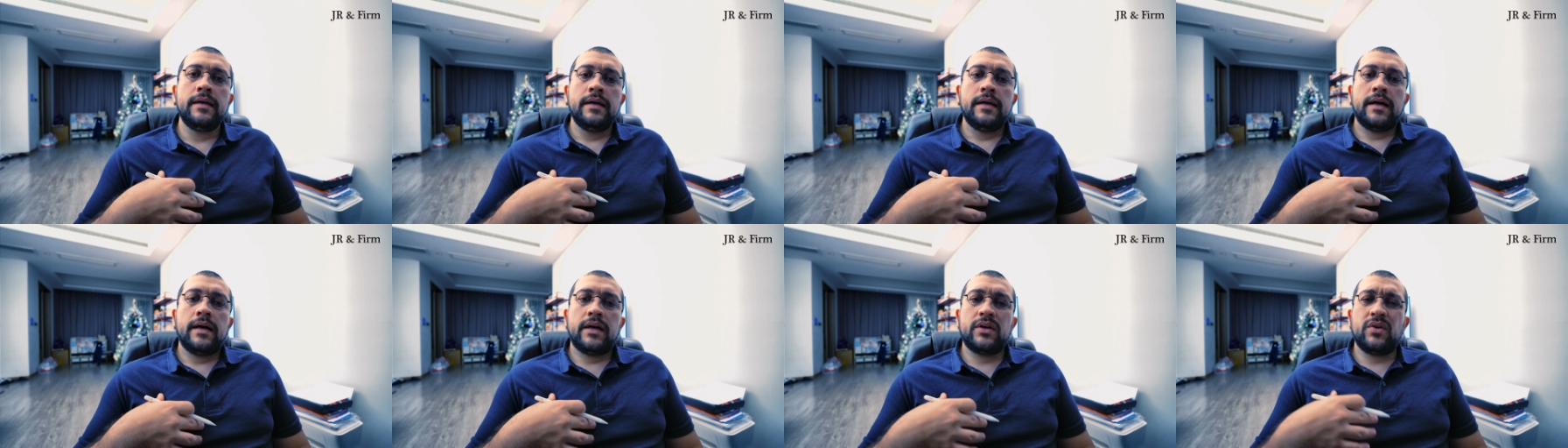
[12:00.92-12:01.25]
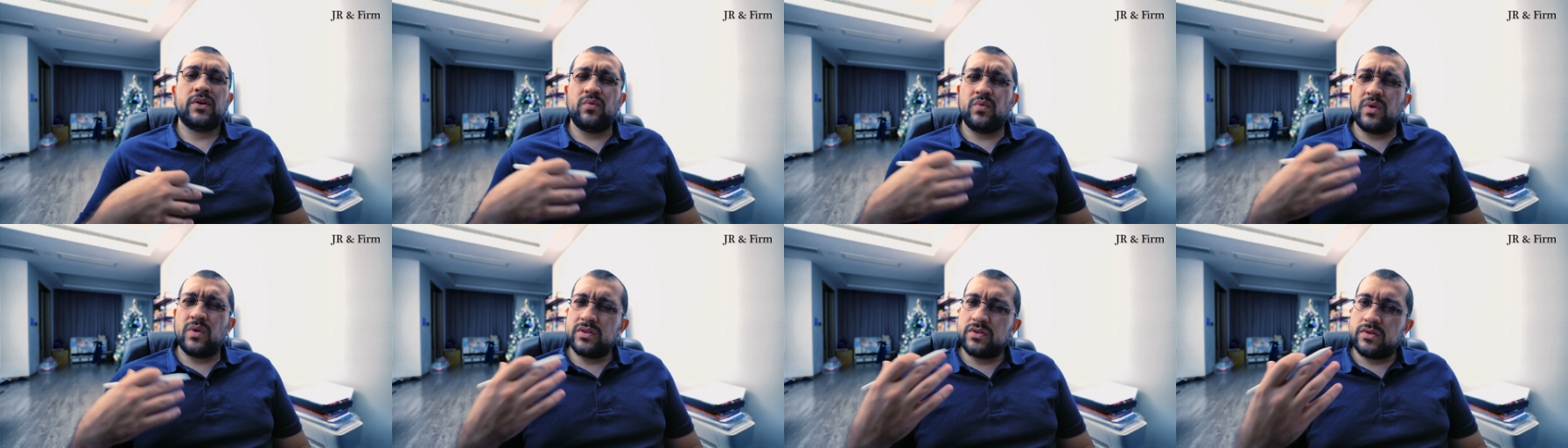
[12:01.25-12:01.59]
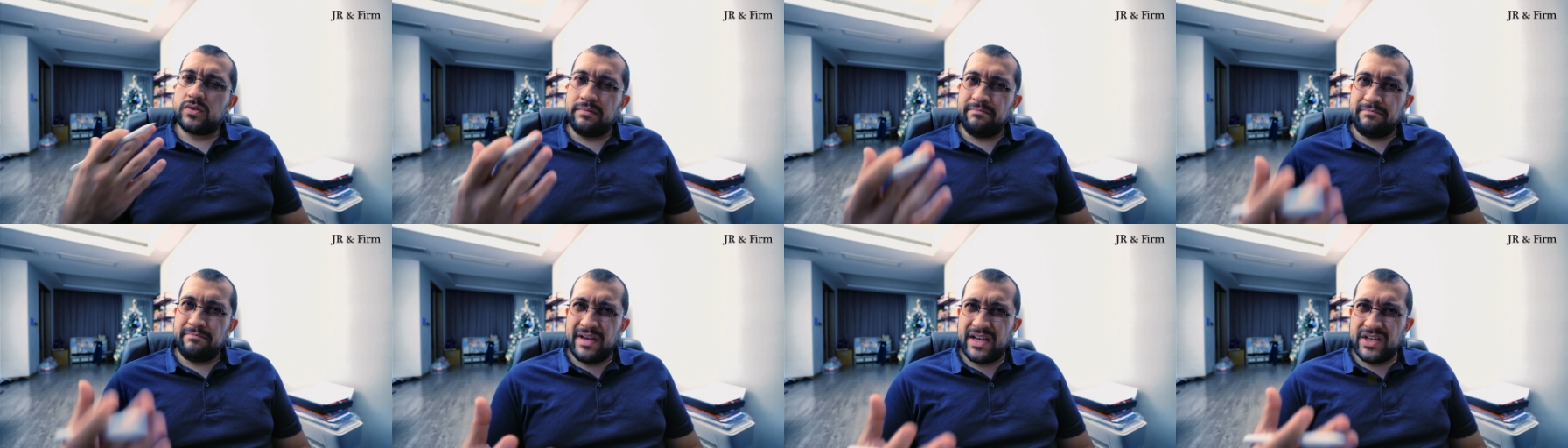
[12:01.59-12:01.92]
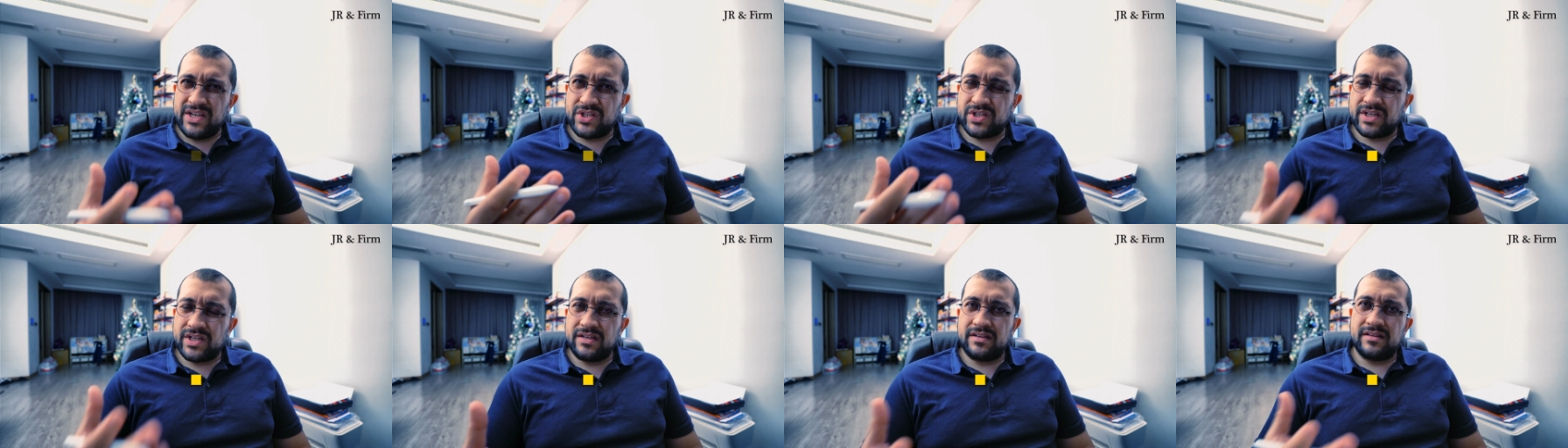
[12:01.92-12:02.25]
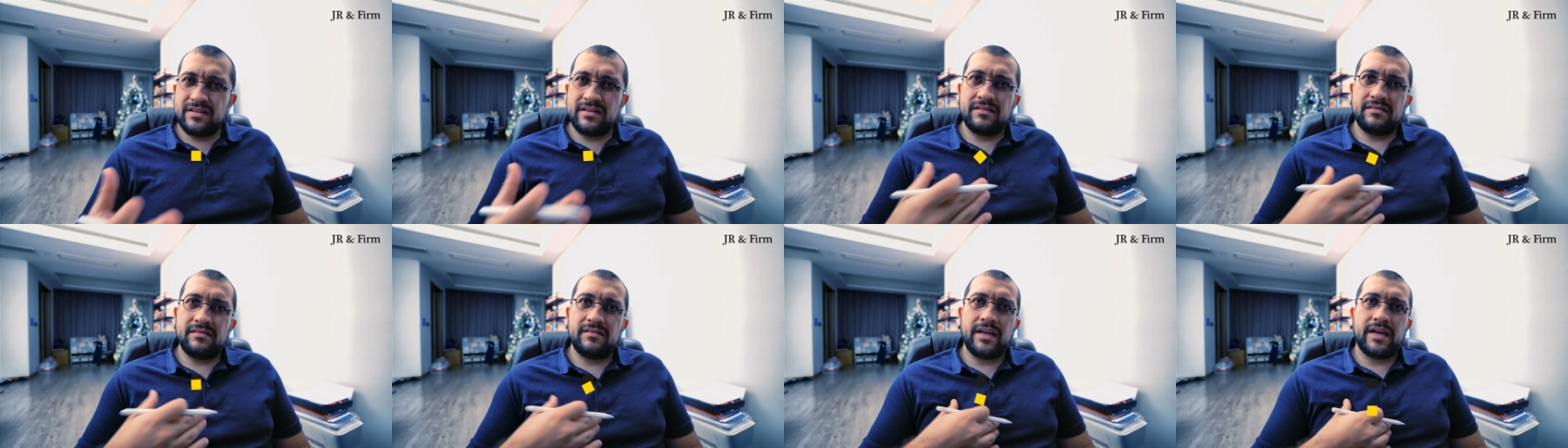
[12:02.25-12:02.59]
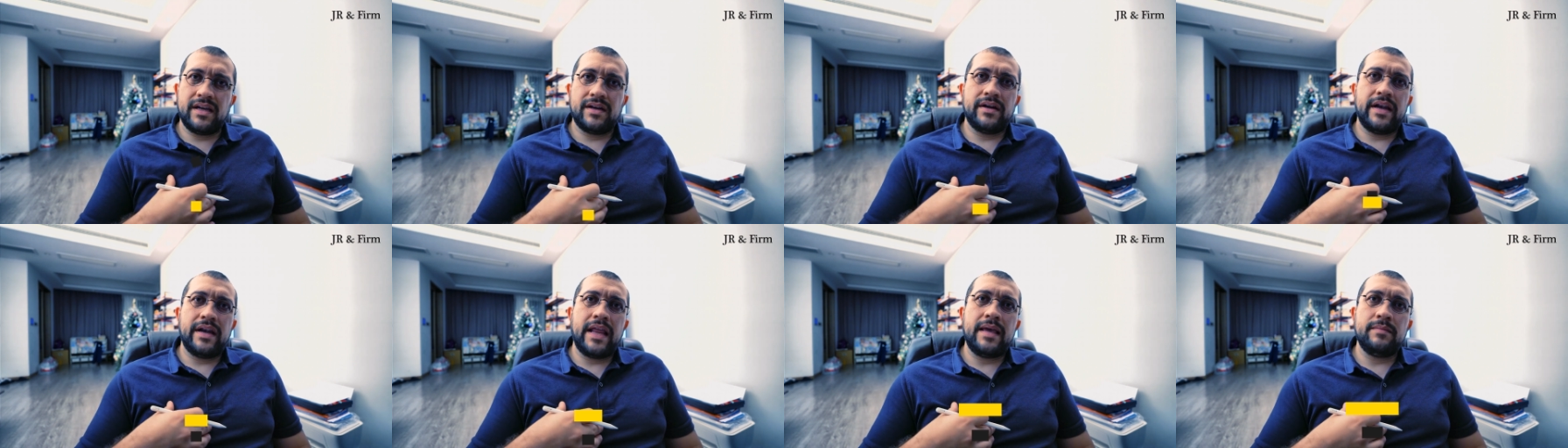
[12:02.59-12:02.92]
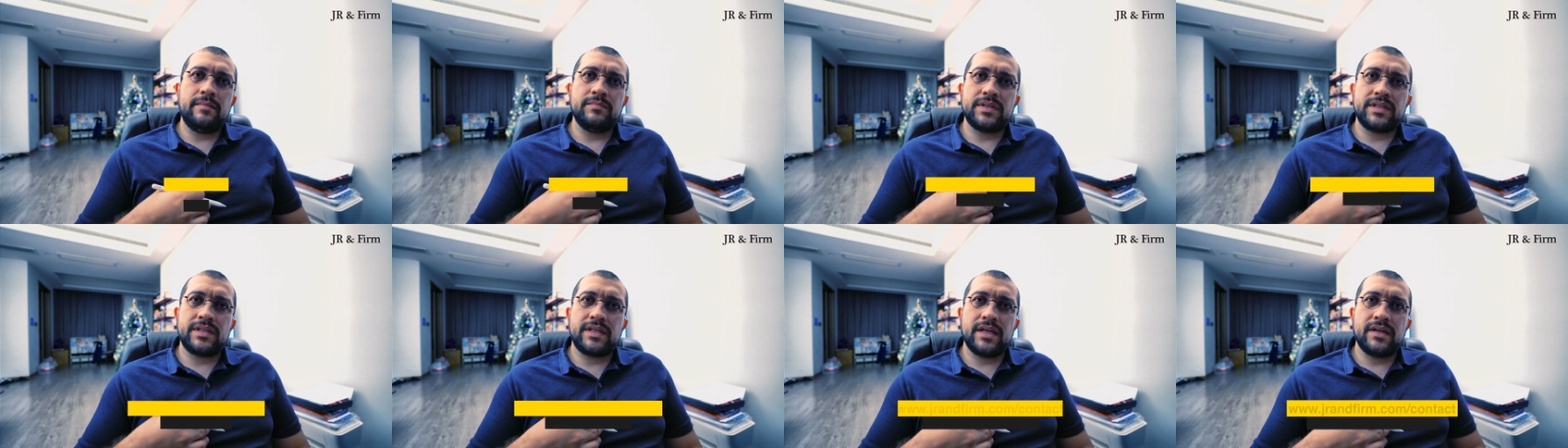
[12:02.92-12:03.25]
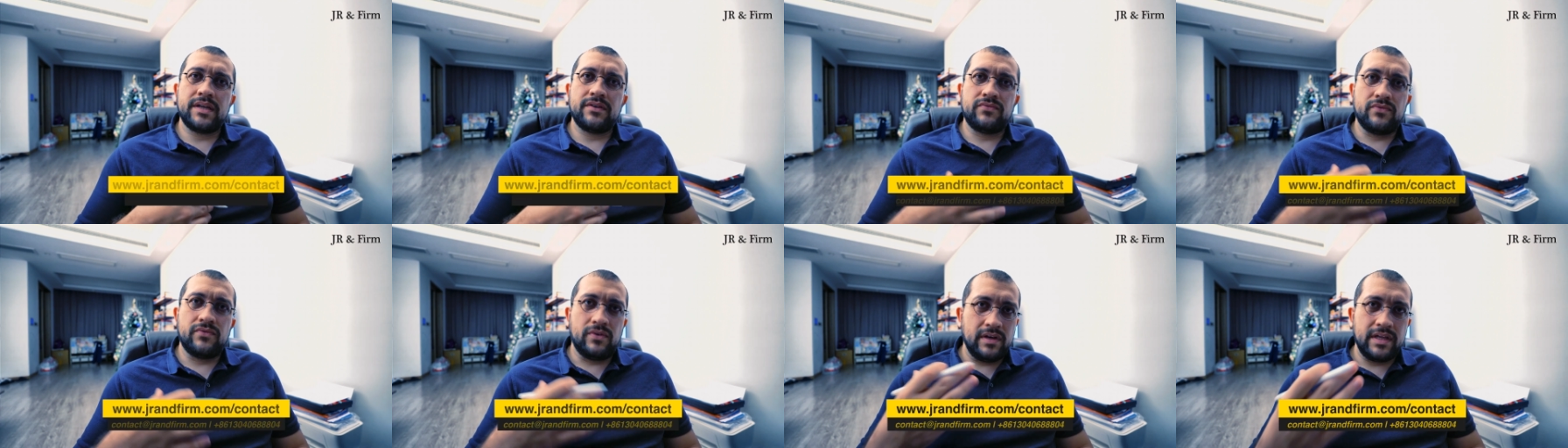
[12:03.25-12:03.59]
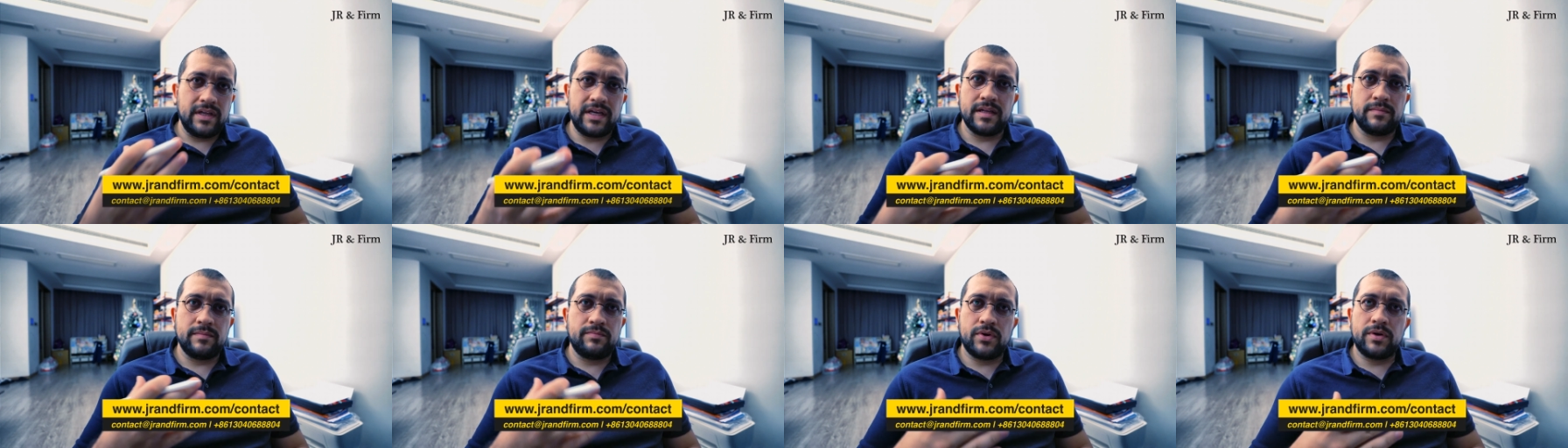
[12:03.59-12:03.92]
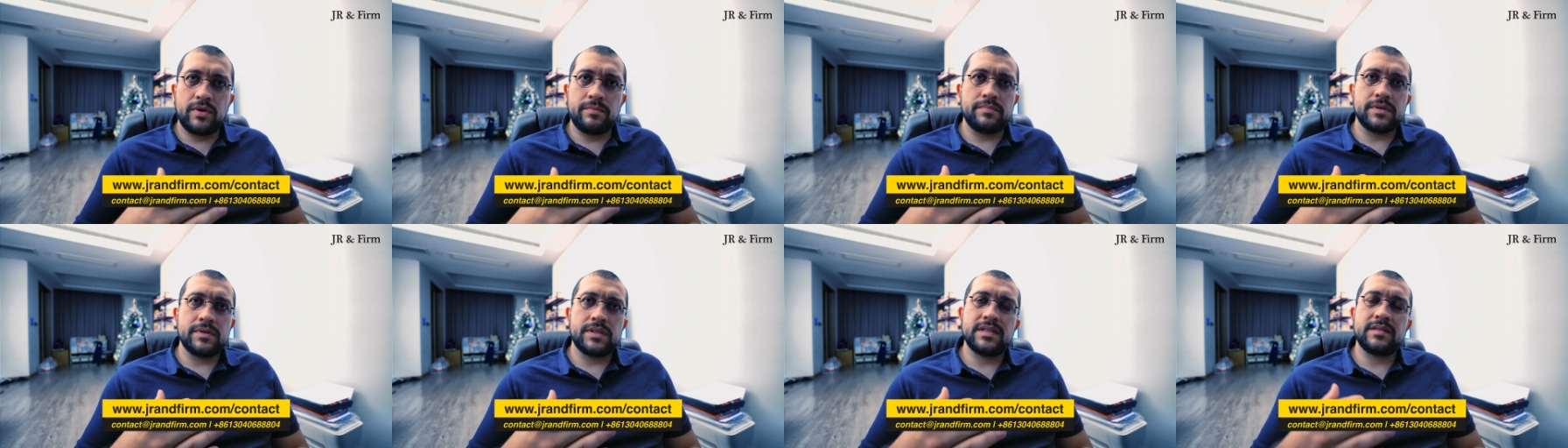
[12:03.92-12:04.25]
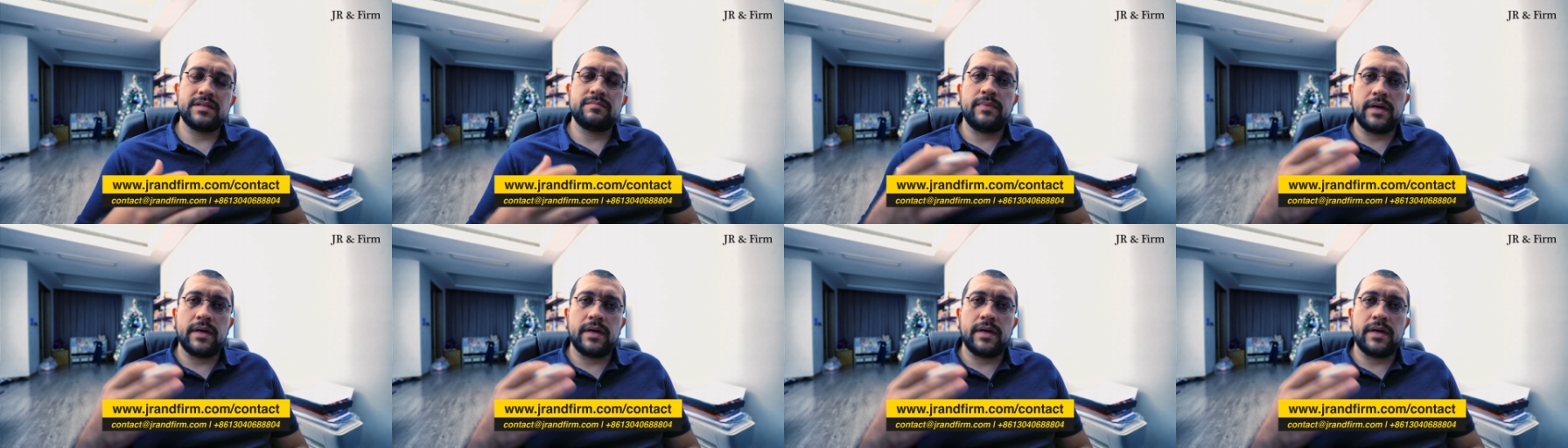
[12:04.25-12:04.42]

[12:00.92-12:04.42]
I don't want to mention their names here for legal purposes,